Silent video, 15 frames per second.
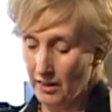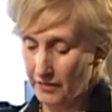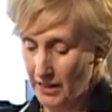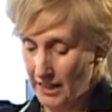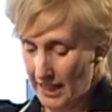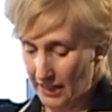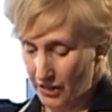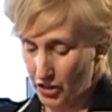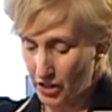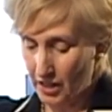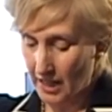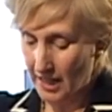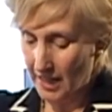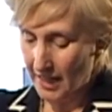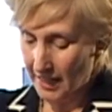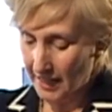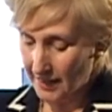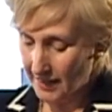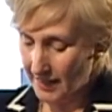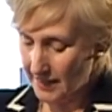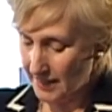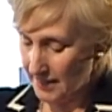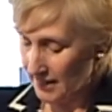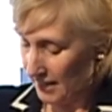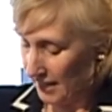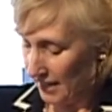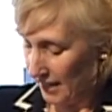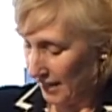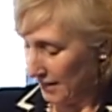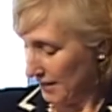of the latch. In this,
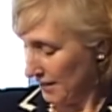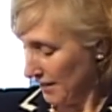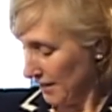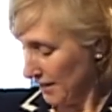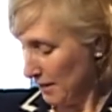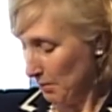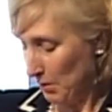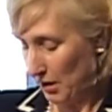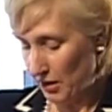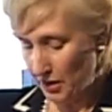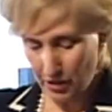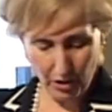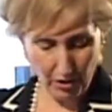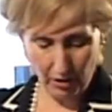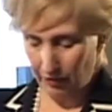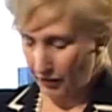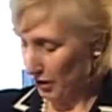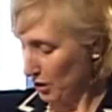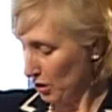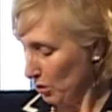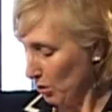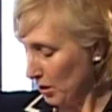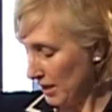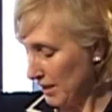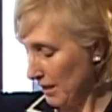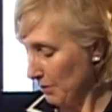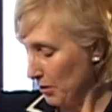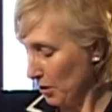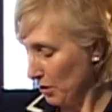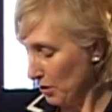it's similar to the first hold,
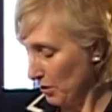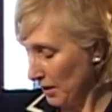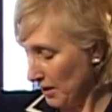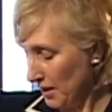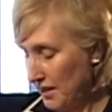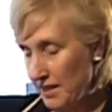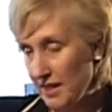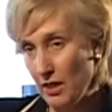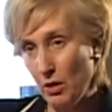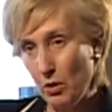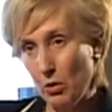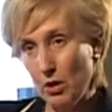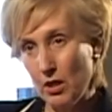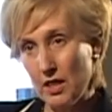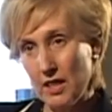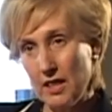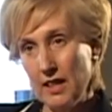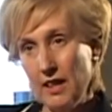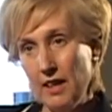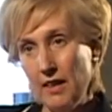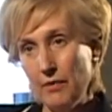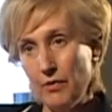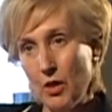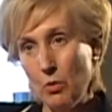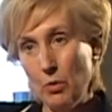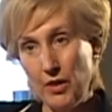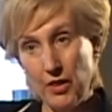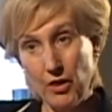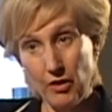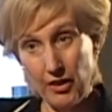except you're doing the C hold
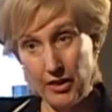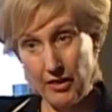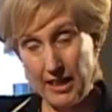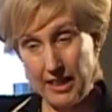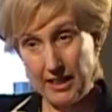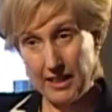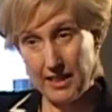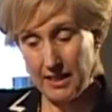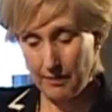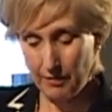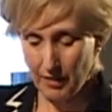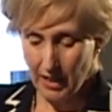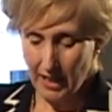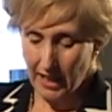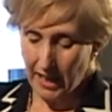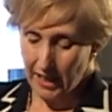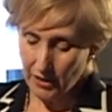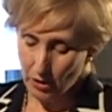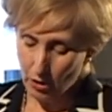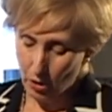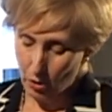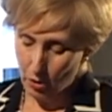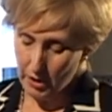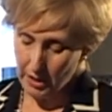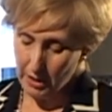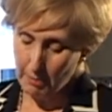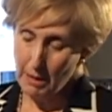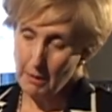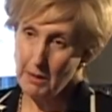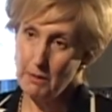with your other hand, and you're holding
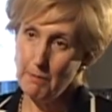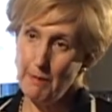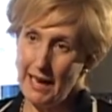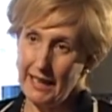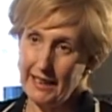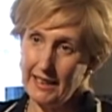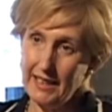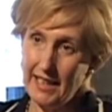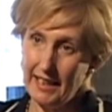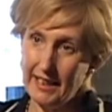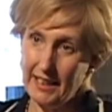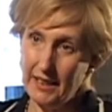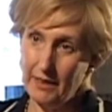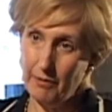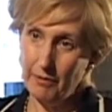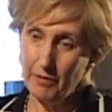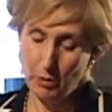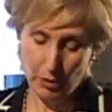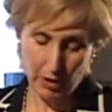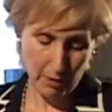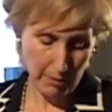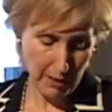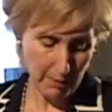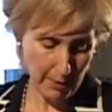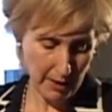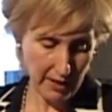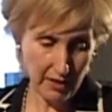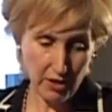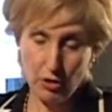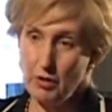the baby's back and neck with the
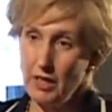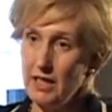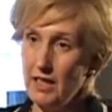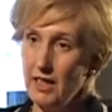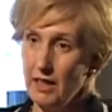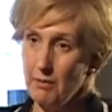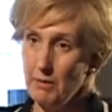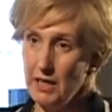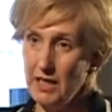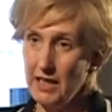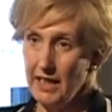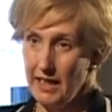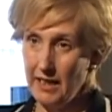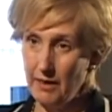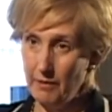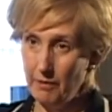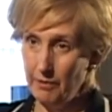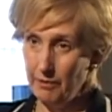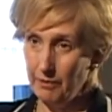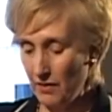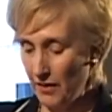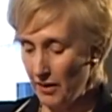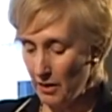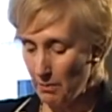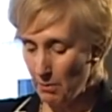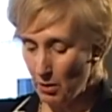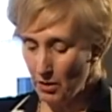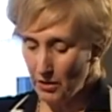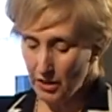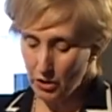baby in straight alignment again. So it's very
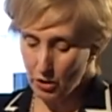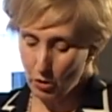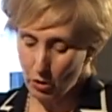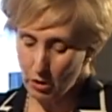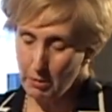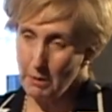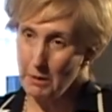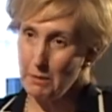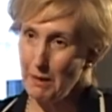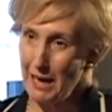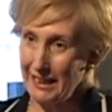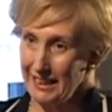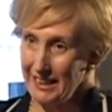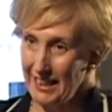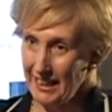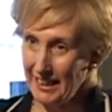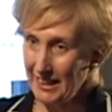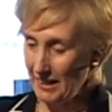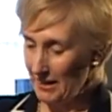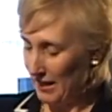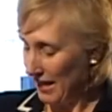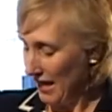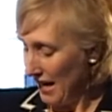important that you hold the baby's back and neck,